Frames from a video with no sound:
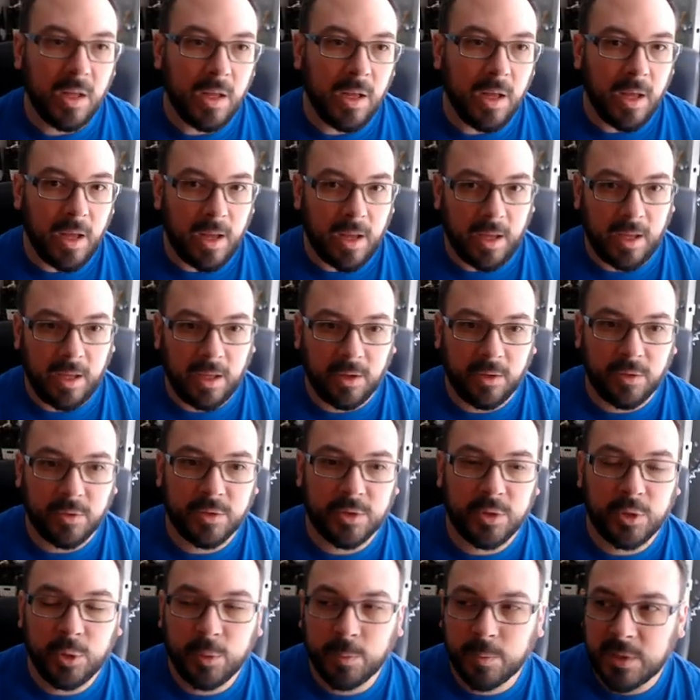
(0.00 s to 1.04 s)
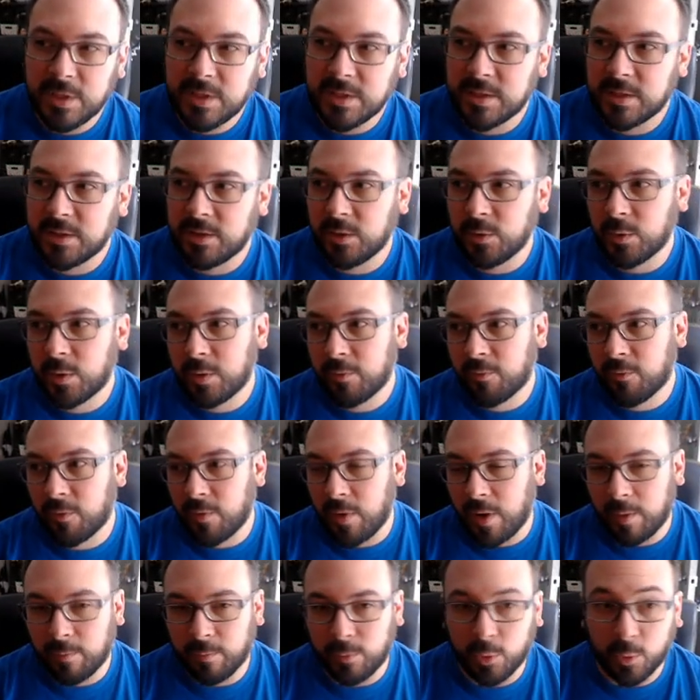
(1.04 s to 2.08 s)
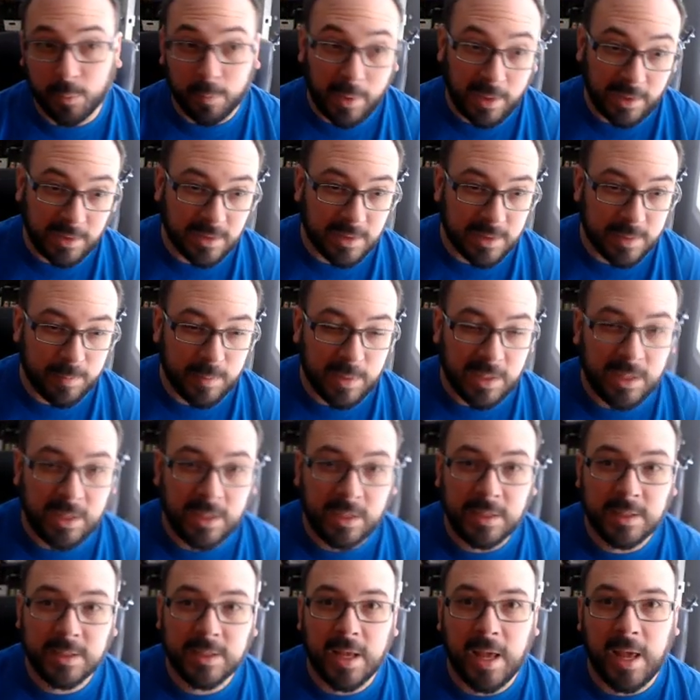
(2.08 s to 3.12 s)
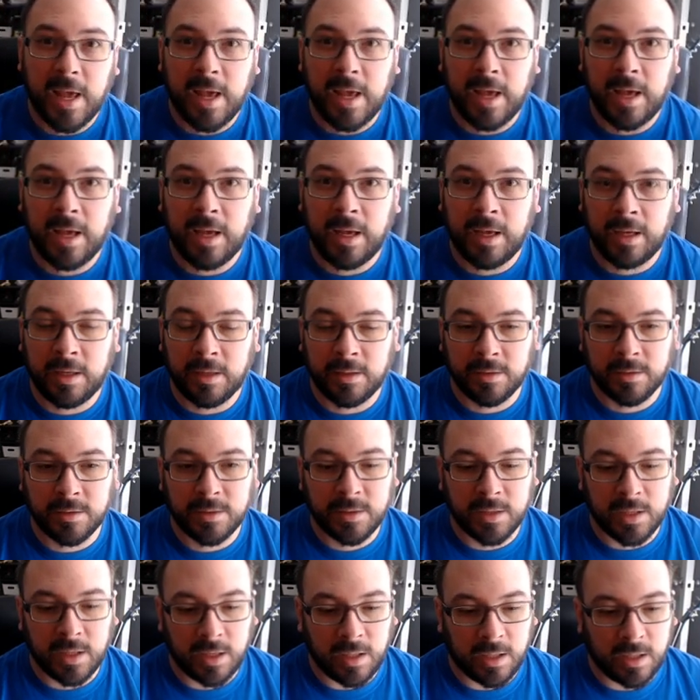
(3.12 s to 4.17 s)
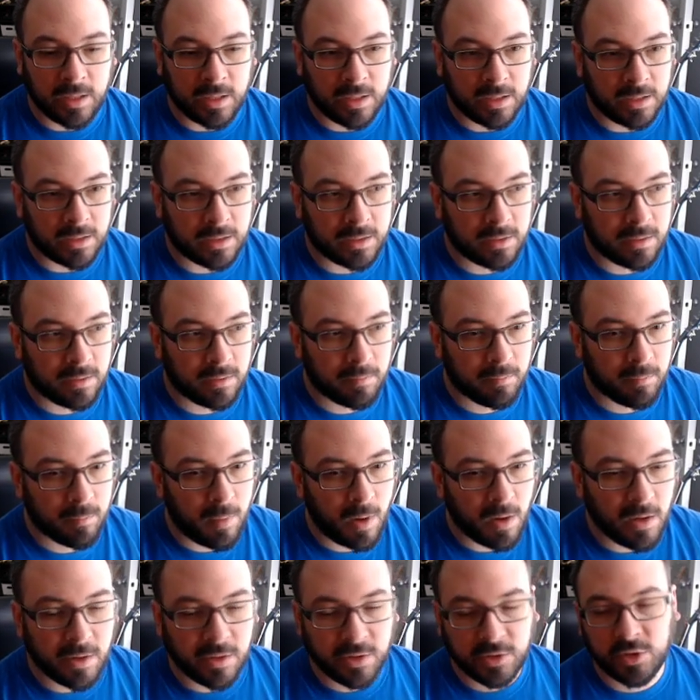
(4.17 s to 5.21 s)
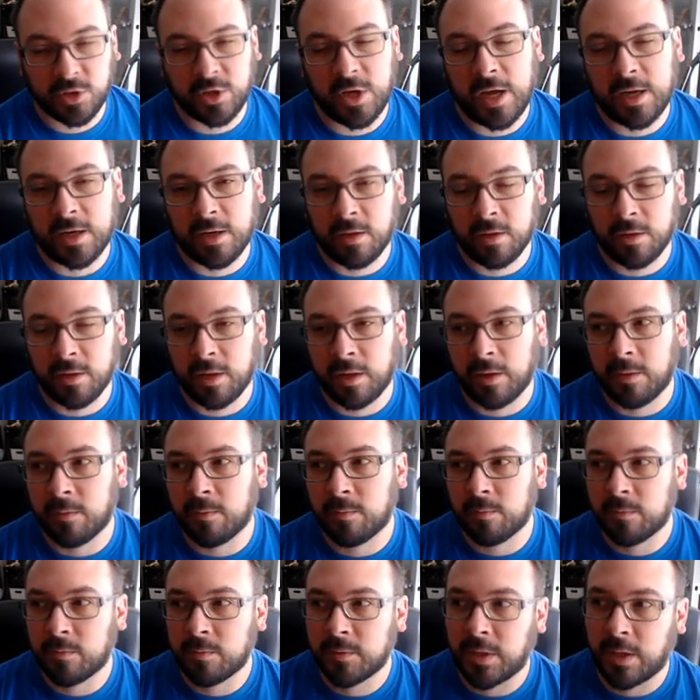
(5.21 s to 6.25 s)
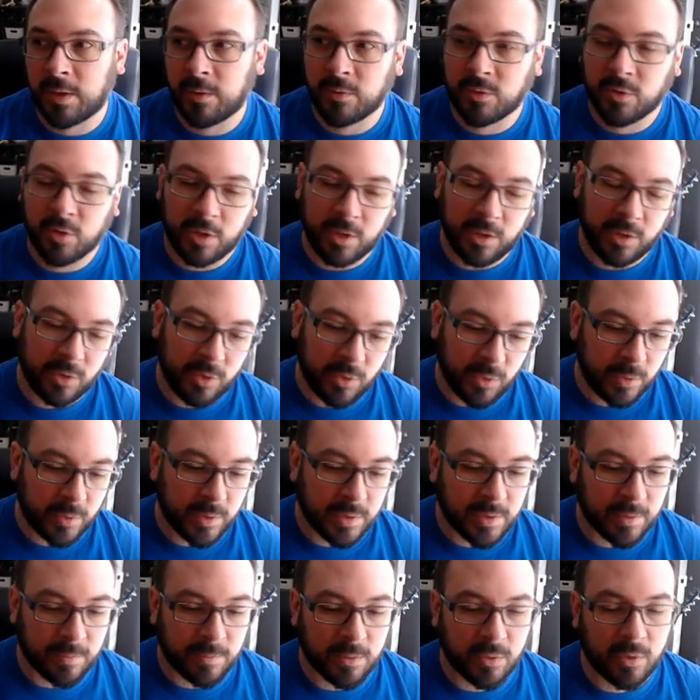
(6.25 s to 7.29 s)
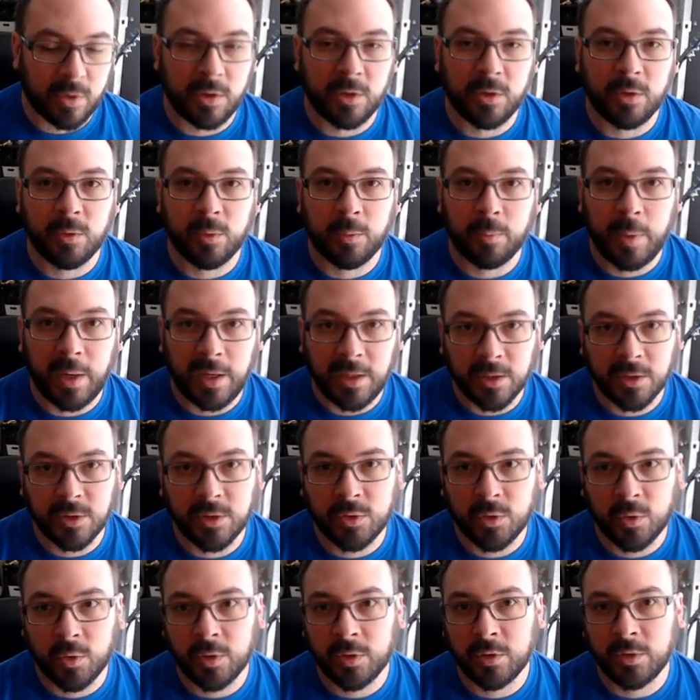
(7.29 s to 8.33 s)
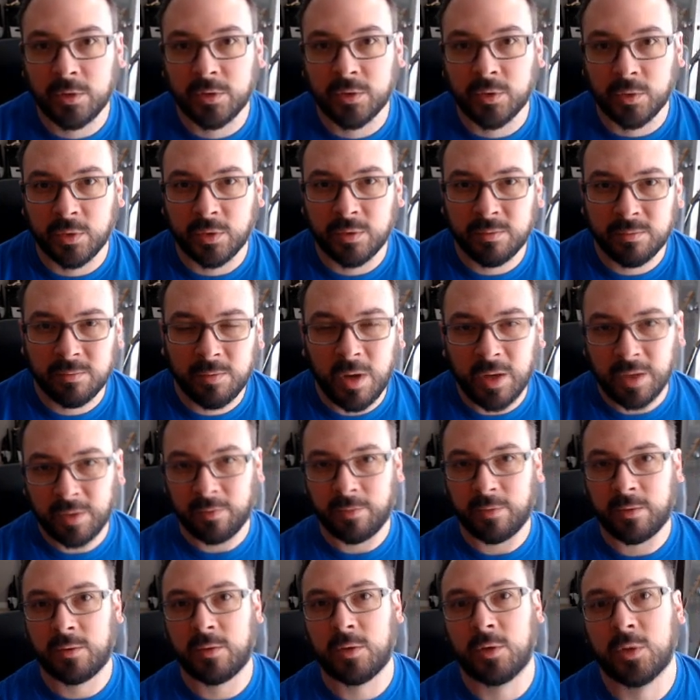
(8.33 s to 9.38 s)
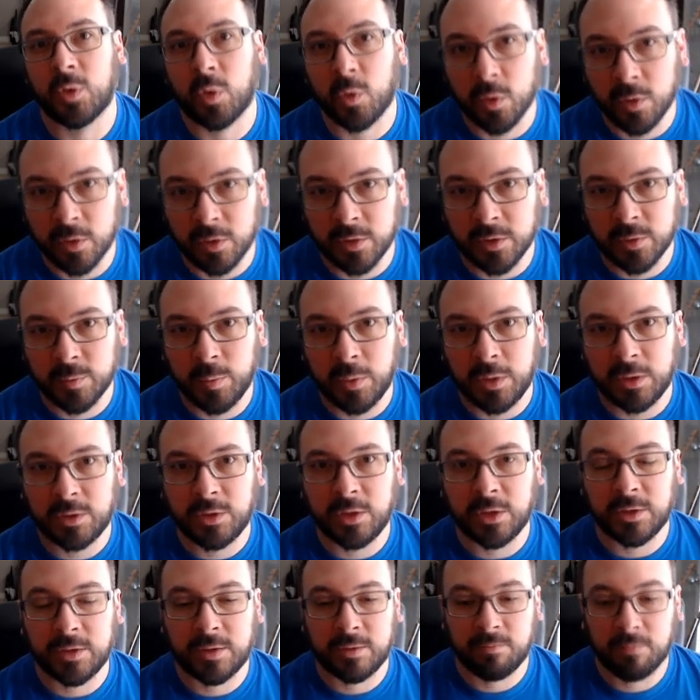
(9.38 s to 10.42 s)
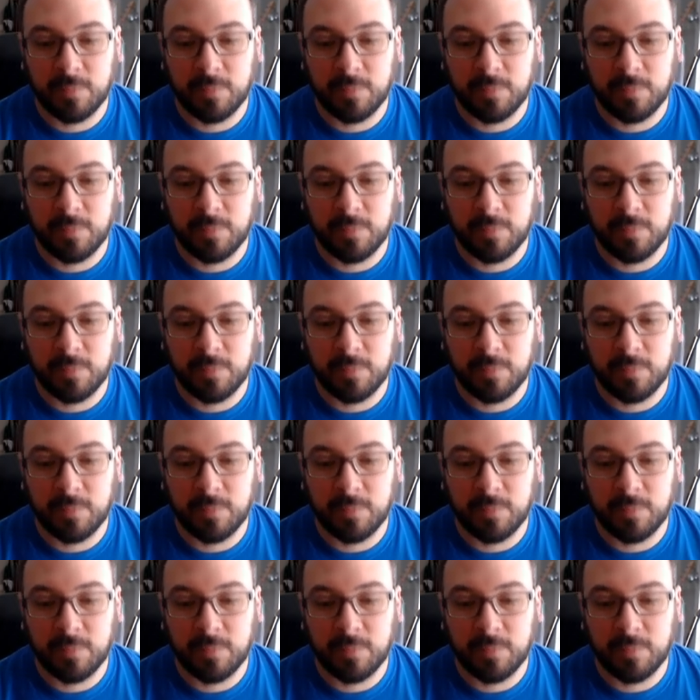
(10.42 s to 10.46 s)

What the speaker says: Hey YouTube, this is Luke from Luke Paints Minis, and part of this channel that something I was trying to do is I was trying to do painting tutorials, or not even tutorials, but just